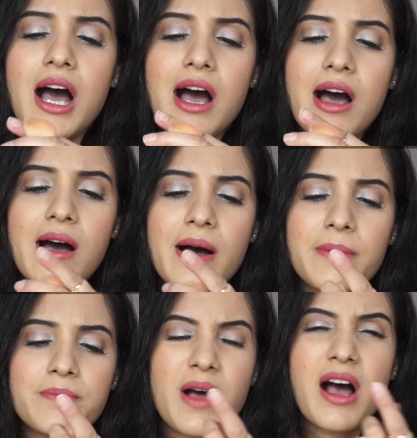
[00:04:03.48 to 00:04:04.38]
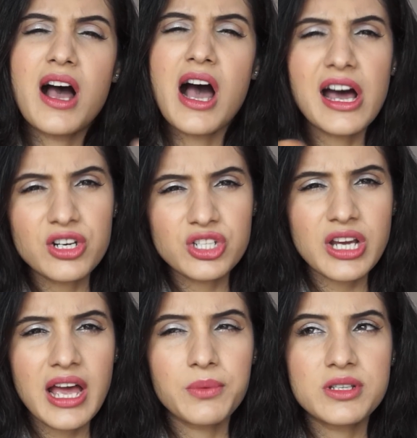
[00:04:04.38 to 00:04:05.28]
harsh,
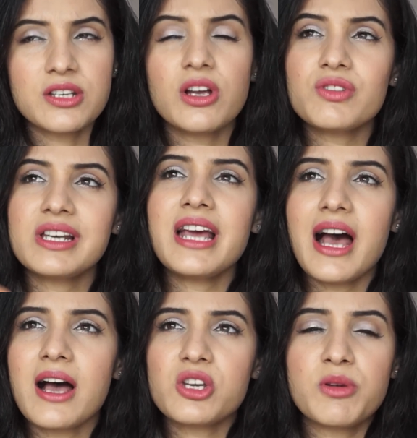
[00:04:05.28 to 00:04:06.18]
I would say. Not really harsh,